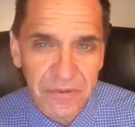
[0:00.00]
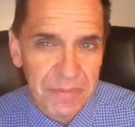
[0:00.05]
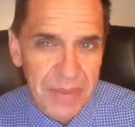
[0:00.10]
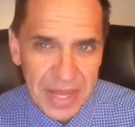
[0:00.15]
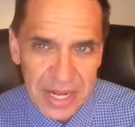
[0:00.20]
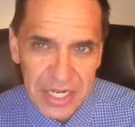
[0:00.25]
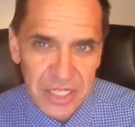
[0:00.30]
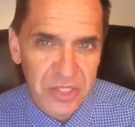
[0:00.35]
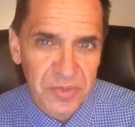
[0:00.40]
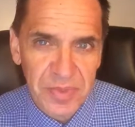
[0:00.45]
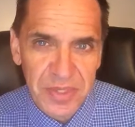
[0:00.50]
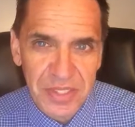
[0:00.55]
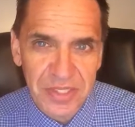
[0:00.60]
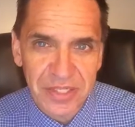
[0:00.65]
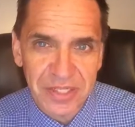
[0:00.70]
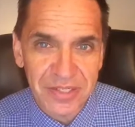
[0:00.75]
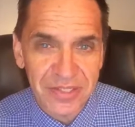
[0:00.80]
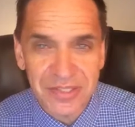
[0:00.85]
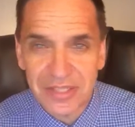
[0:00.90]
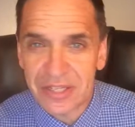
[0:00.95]

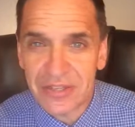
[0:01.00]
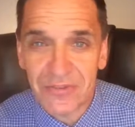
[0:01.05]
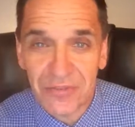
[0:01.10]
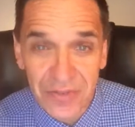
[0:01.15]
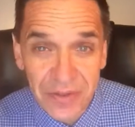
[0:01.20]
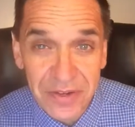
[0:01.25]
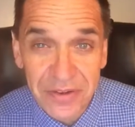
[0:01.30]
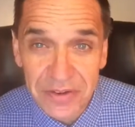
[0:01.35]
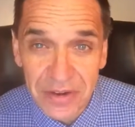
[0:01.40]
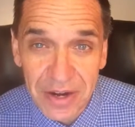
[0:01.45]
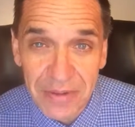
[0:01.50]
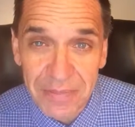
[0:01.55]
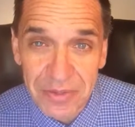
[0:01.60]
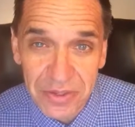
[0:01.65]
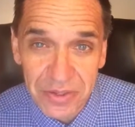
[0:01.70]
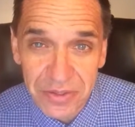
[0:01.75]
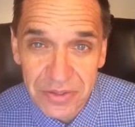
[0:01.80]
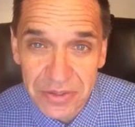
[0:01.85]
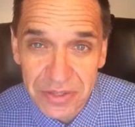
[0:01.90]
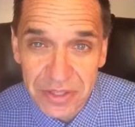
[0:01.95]
management and six-figure
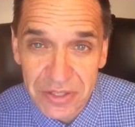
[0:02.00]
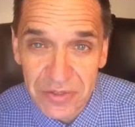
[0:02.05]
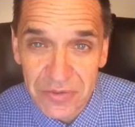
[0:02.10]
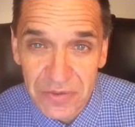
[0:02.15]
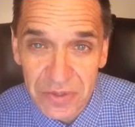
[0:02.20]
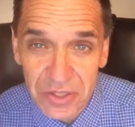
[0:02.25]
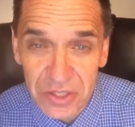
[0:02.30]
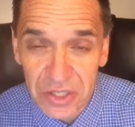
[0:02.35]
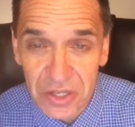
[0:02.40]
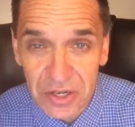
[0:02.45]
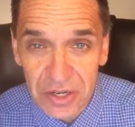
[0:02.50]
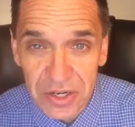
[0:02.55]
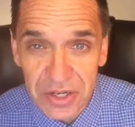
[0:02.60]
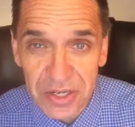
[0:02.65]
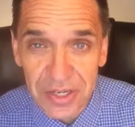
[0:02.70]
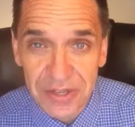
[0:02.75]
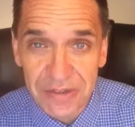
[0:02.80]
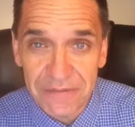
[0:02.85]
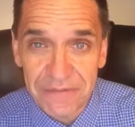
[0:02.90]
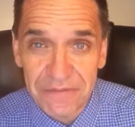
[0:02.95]
opportunities for sure.
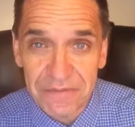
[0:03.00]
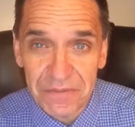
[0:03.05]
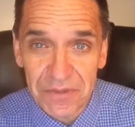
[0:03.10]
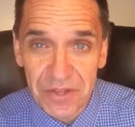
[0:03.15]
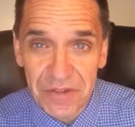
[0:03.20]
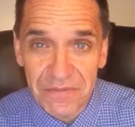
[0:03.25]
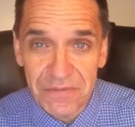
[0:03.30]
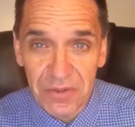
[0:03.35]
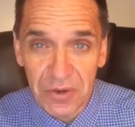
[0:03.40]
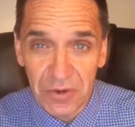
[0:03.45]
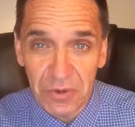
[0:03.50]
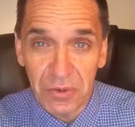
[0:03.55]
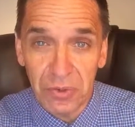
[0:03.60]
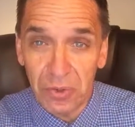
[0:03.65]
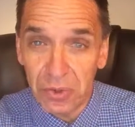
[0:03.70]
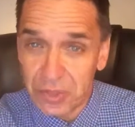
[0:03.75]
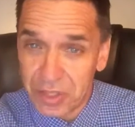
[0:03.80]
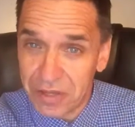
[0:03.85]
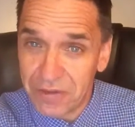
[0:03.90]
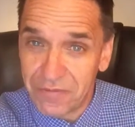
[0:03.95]
If you're
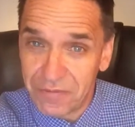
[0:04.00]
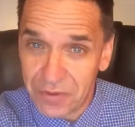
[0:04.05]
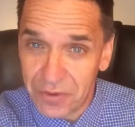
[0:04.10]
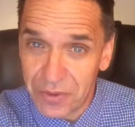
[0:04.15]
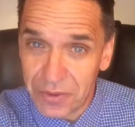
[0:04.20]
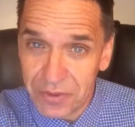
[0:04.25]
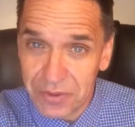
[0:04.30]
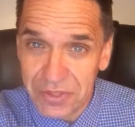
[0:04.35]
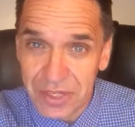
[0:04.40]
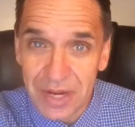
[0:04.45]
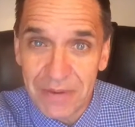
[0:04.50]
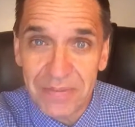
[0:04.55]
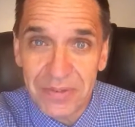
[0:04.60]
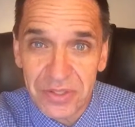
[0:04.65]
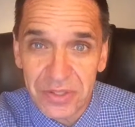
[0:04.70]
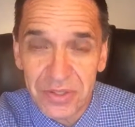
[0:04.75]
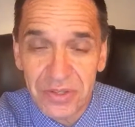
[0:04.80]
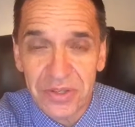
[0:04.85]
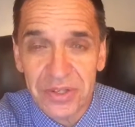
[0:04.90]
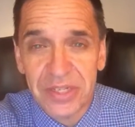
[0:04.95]
looking for those
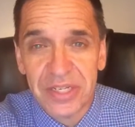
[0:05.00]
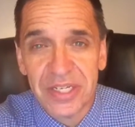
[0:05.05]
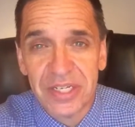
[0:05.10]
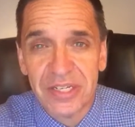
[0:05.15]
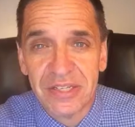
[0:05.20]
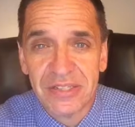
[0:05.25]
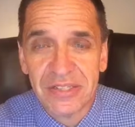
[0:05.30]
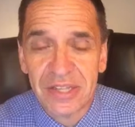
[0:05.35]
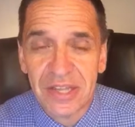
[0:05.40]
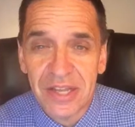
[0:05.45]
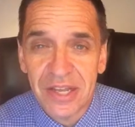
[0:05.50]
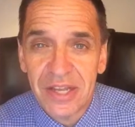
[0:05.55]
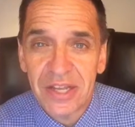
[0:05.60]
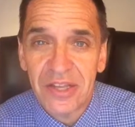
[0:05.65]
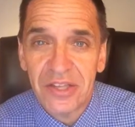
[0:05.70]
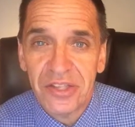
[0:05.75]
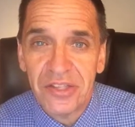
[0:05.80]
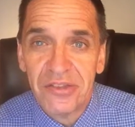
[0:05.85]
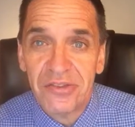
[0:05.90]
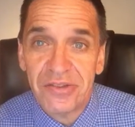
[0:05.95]
opportunities,
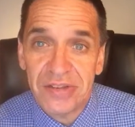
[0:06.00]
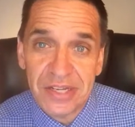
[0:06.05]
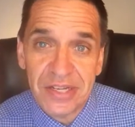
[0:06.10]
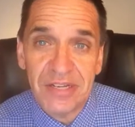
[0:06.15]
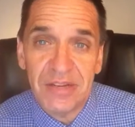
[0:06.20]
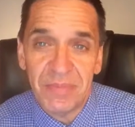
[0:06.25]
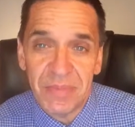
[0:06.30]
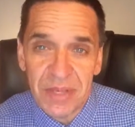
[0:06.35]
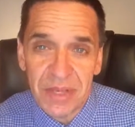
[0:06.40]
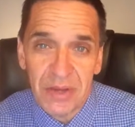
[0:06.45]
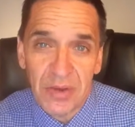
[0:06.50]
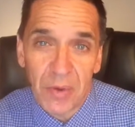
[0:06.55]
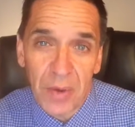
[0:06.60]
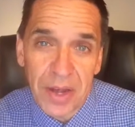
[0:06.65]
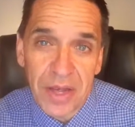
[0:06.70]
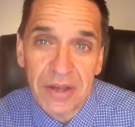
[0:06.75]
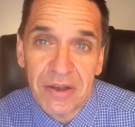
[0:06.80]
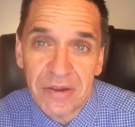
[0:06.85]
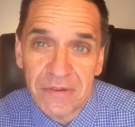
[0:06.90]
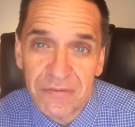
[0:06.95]
you need to be
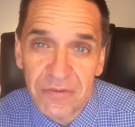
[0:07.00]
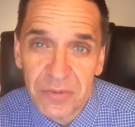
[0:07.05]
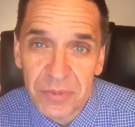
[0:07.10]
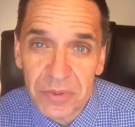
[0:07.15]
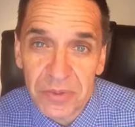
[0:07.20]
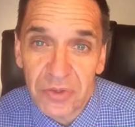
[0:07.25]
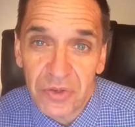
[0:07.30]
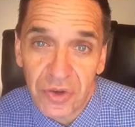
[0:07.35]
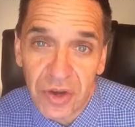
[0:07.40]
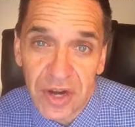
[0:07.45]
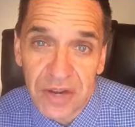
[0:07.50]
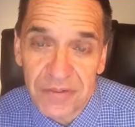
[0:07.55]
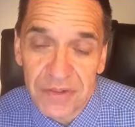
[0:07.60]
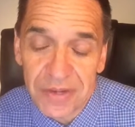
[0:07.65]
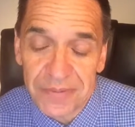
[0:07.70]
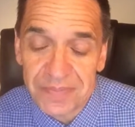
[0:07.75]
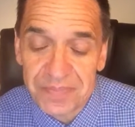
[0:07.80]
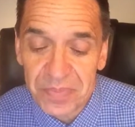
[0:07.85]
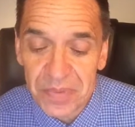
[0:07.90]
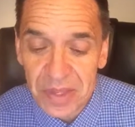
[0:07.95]
quite comfortable
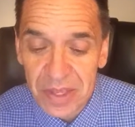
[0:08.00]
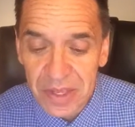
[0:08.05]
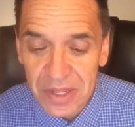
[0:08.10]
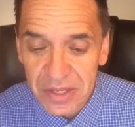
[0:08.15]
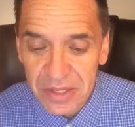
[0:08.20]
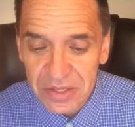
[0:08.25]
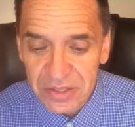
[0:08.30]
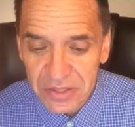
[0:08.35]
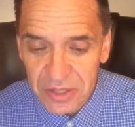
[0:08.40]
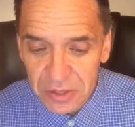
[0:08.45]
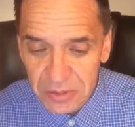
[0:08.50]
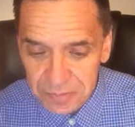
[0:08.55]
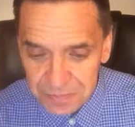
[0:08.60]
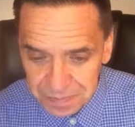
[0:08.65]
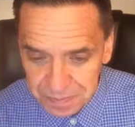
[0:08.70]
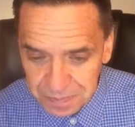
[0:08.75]
driving. So,